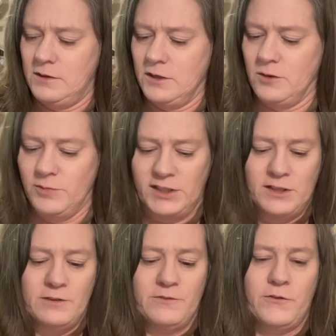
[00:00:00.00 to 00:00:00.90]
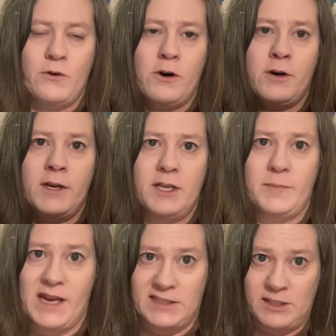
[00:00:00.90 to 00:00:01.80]
complete for a
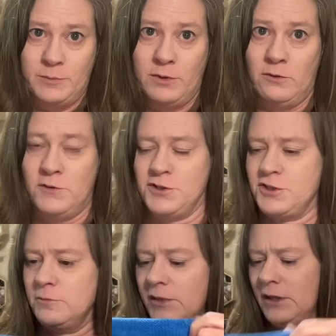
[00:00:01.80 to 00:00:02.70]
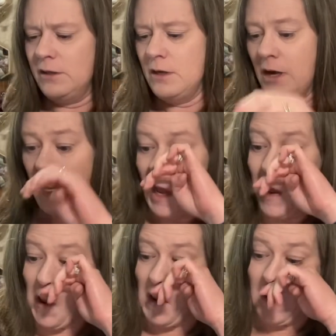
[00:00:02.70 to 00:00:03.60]
basketball version, but
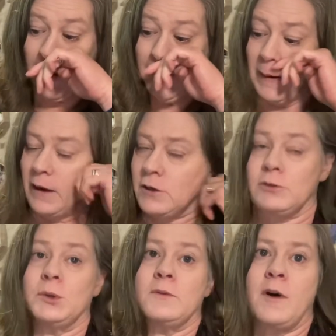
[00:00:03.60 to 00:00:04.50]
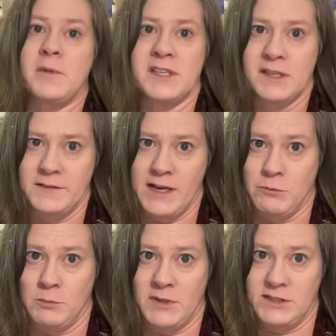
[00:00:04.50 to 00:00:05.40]
I don't know if I'll be knitting that
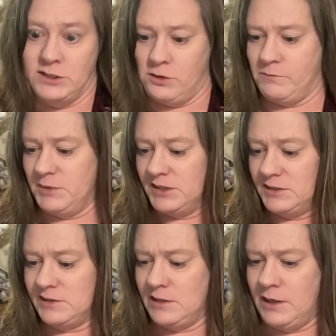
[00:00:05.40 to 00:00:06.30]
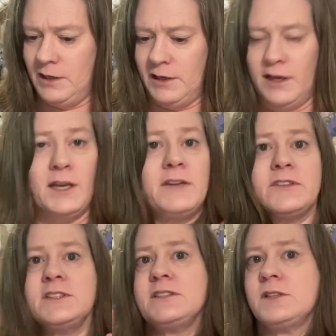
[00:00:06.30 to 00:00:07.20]
one myself because I can't
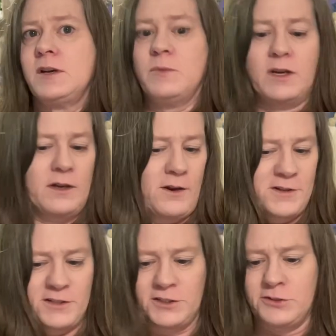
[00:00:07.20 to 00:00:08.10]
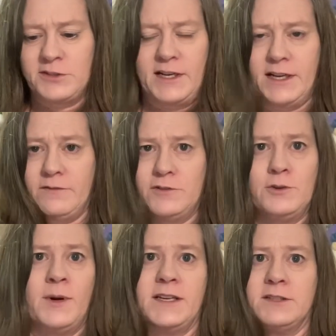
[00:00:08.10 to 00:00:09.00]
even decide what colors to use. I have
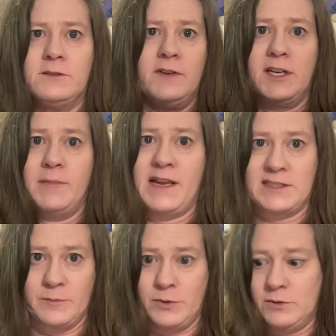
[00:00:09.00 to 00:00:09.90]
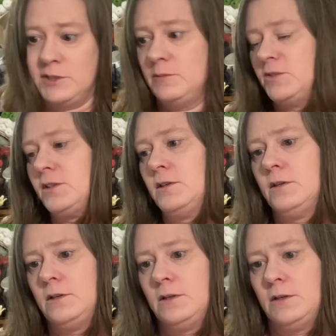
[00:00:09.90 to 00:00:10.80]
no idea of any basketball teams.
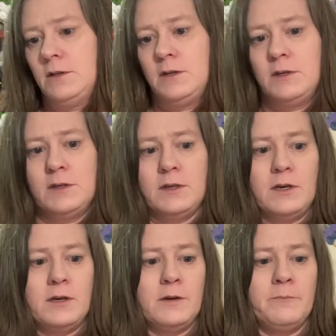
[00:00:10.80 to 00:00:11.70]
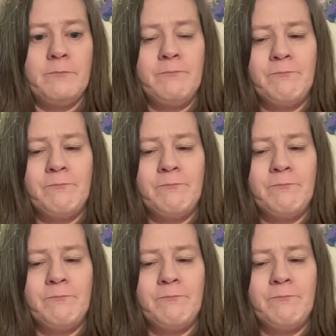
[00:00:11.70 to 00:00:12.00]
Um,